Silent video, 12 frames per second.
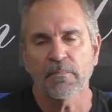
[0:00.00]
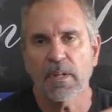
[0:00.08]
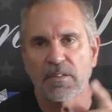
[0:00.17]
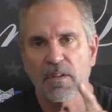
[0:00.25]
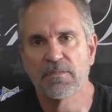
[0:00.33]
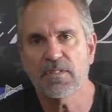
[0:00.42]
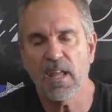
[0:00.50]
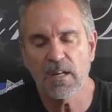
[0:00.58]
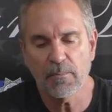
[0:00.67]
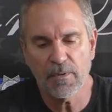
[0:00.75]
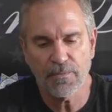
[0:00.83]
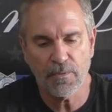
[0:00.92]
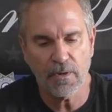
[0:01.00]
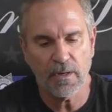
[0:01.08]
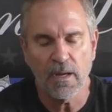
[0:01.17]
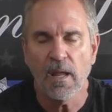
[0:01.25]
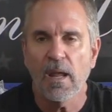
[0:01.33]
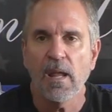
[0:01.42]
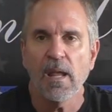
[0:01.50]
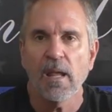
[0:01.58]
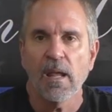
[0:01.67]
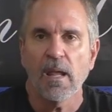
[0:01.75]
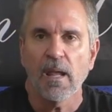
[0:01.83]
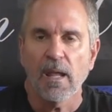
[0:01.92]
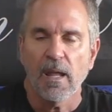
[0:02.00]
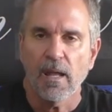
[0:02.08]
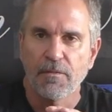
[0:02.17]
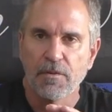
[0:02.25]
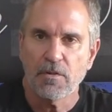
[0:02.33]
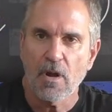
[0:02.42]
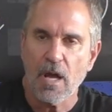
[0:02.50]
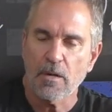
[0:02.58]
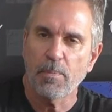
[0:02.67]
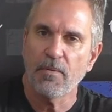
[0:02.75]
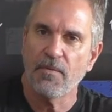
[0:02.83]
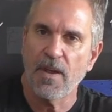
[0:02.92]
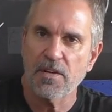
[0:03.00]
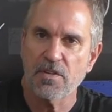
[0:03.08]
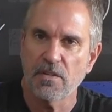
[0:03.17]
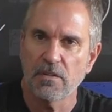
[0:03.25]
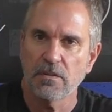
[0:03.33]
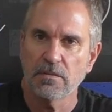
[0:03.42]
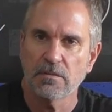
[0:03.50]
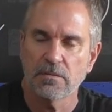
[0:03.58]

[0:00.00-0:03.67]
as I've stated before, if you're not a professional